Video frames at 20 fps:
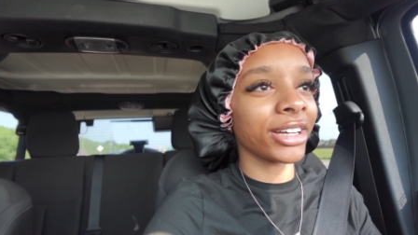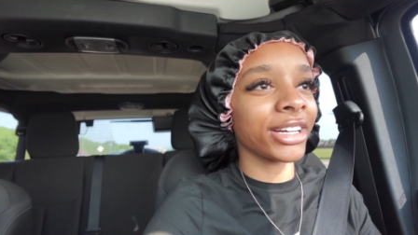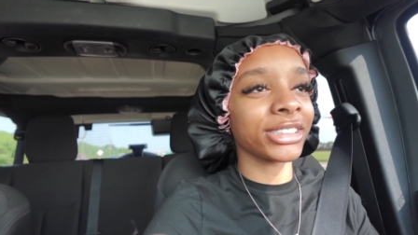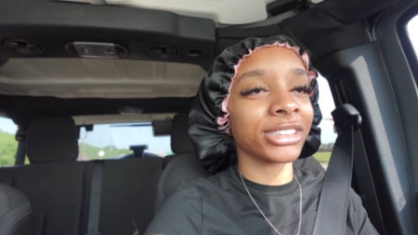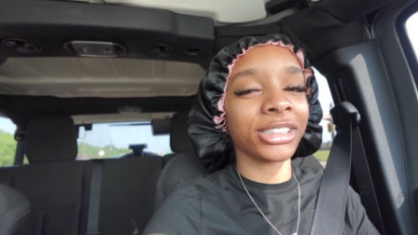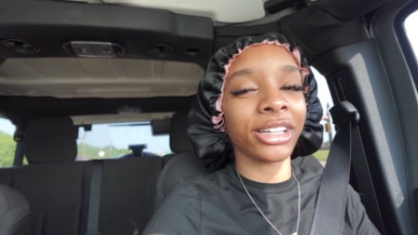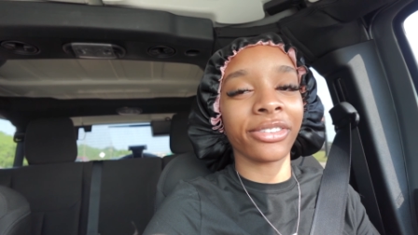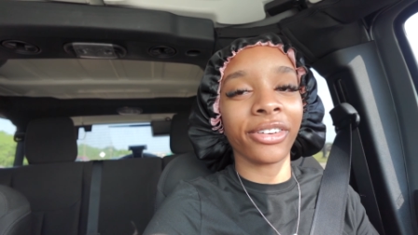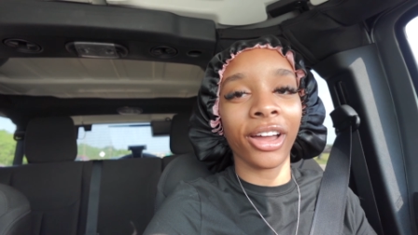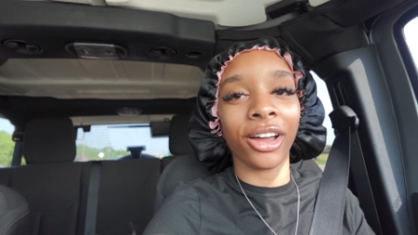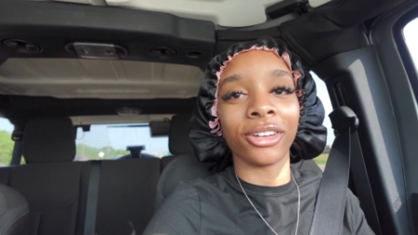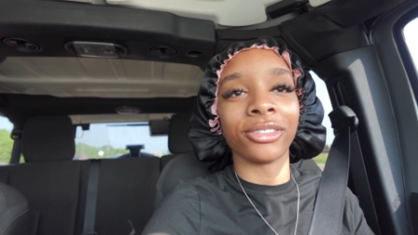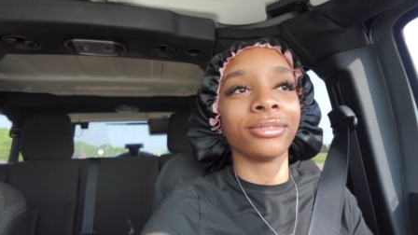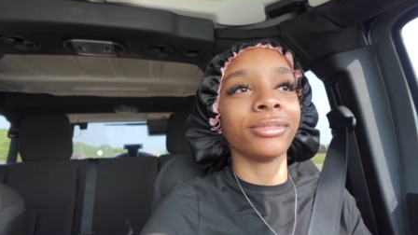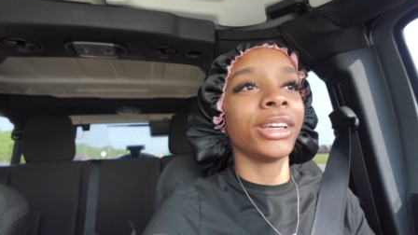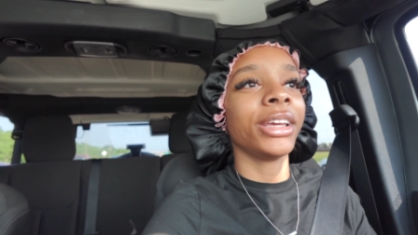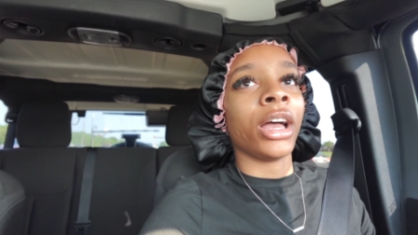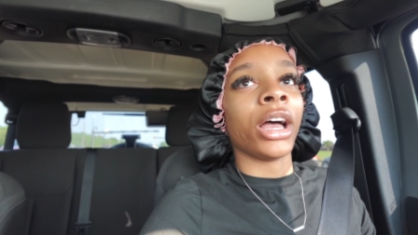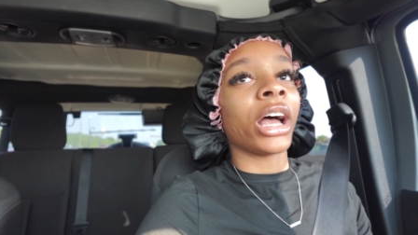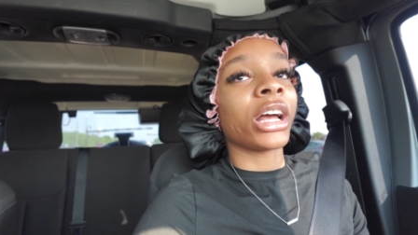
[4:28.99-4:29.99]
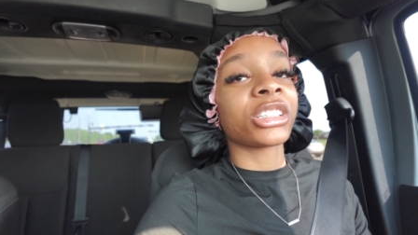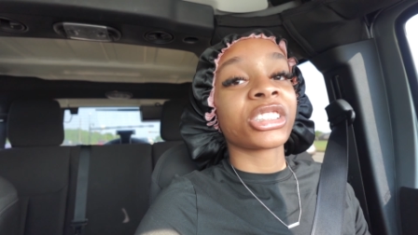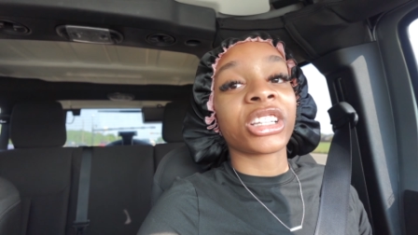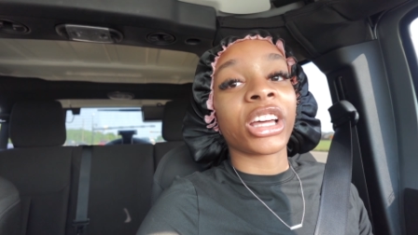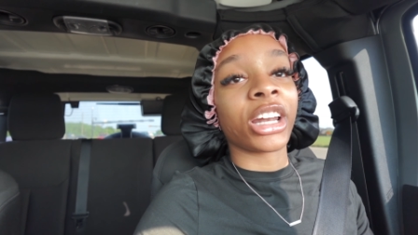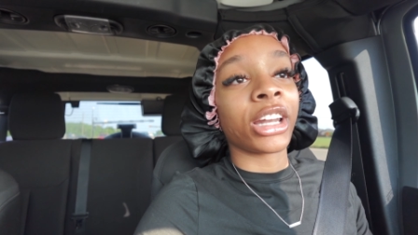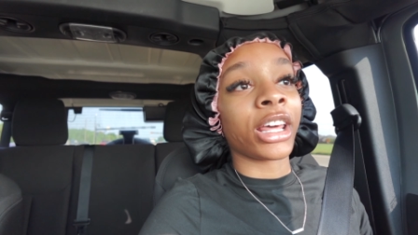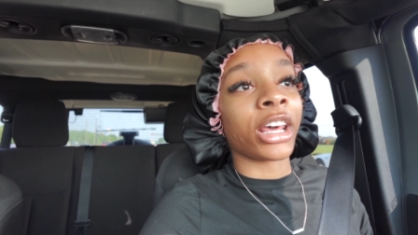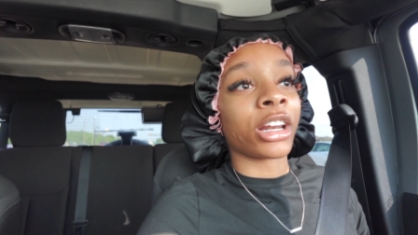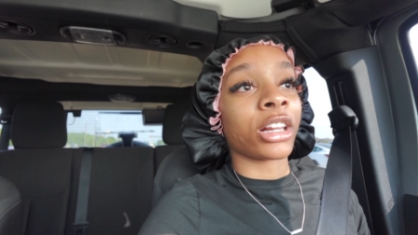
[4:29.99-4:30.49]
that stuff out. I just
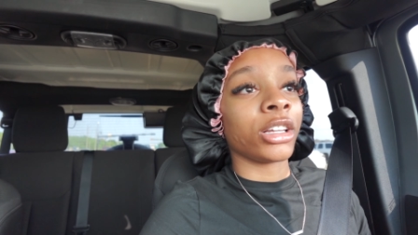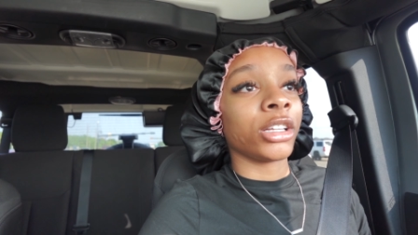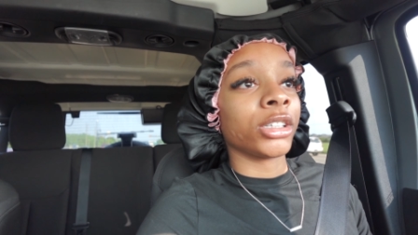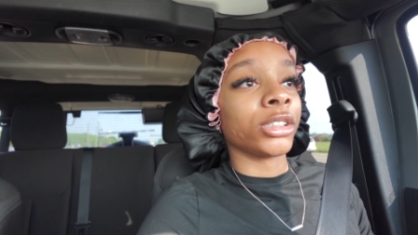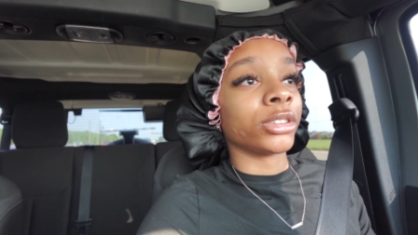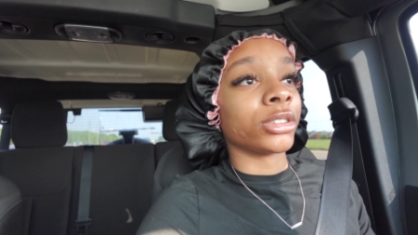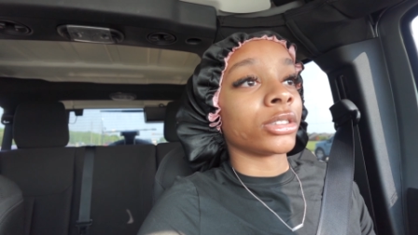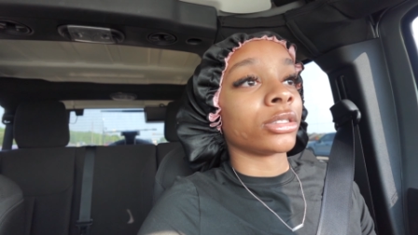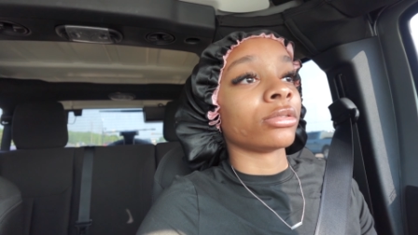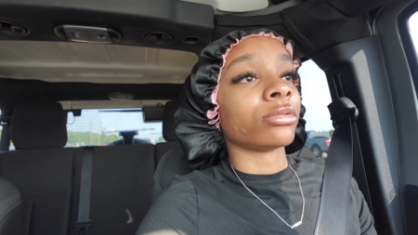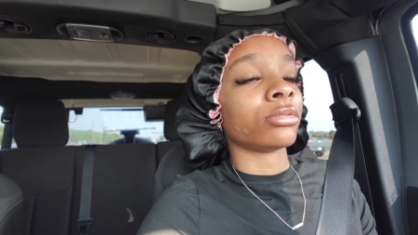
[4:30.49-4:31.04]
got a lot of clothes.